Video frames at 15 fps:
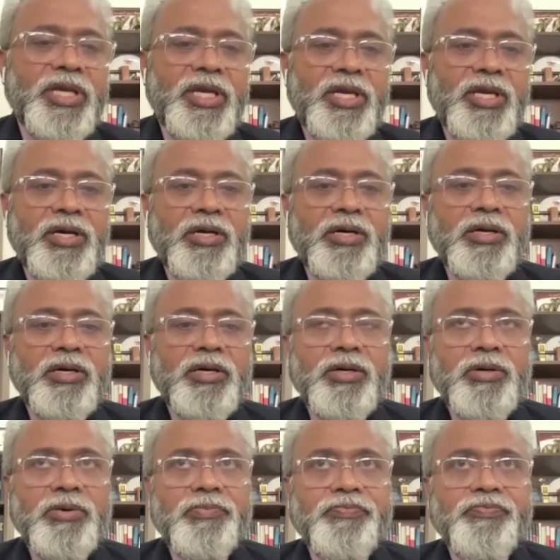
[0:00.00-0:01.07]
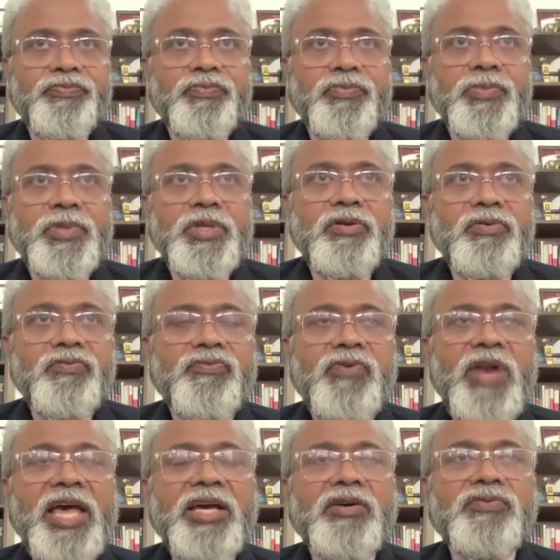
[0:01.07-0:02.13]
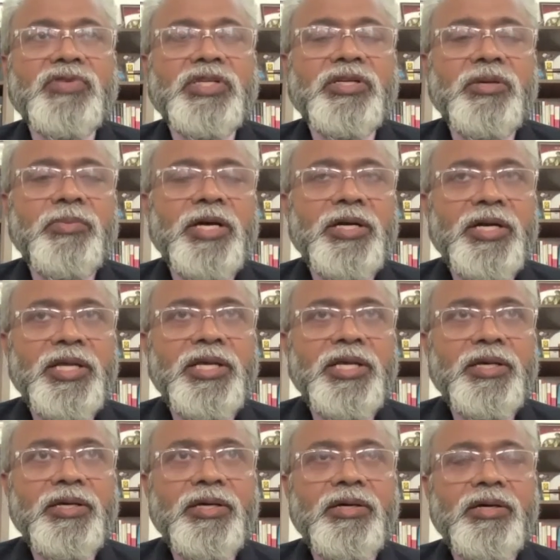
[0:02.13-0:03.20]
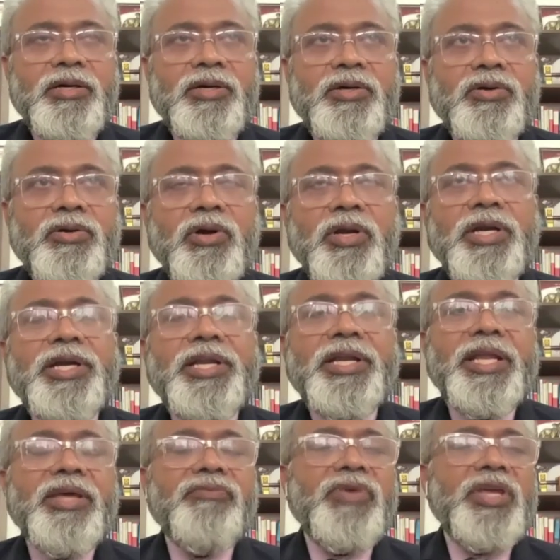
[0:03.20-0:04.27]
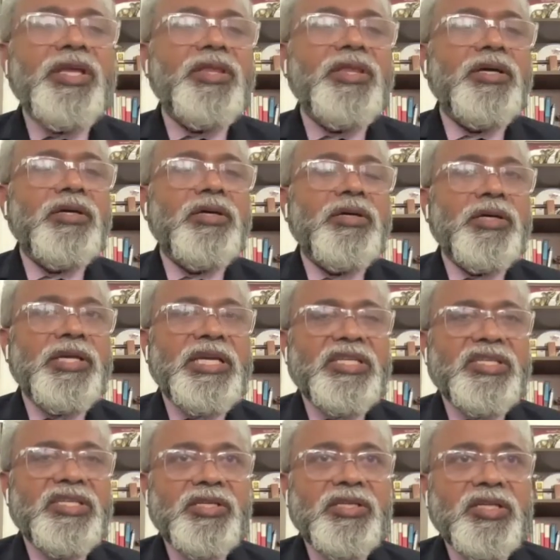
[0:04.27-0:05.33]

the uh, flag officer commanding uh, Royal Indian Navy, the East,